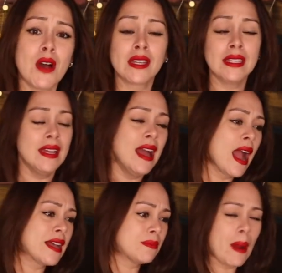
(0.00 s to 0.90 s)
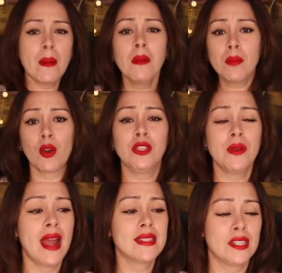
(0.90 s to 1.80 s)
talking because I'm probably boring you
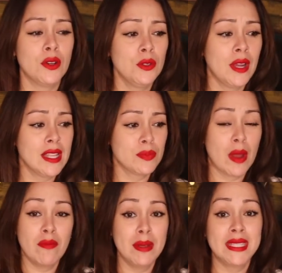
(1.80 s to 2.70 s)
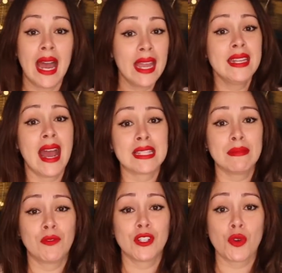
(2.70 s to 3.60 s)
guys. I know you guys have been dying to ask
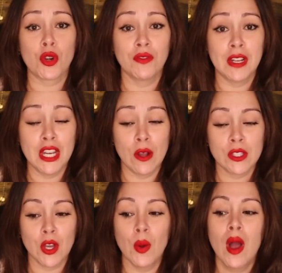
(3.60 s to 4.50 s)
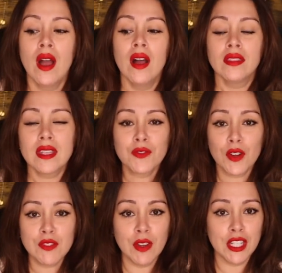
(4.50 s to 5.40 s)
me for shorter videos, so this
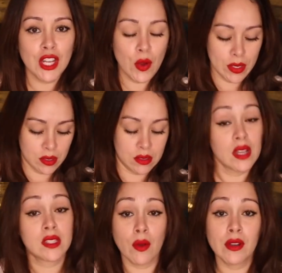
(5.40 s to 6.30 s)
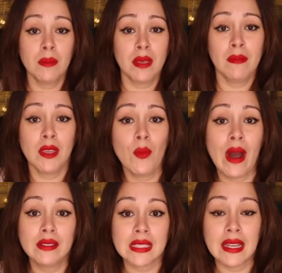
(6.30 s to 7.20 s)
first video is just going to be me
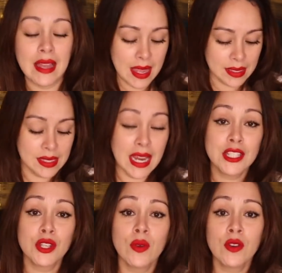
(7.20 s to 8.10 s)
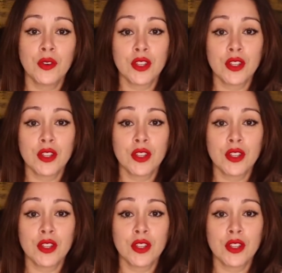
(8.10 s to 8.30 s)
welding. Stay tuned for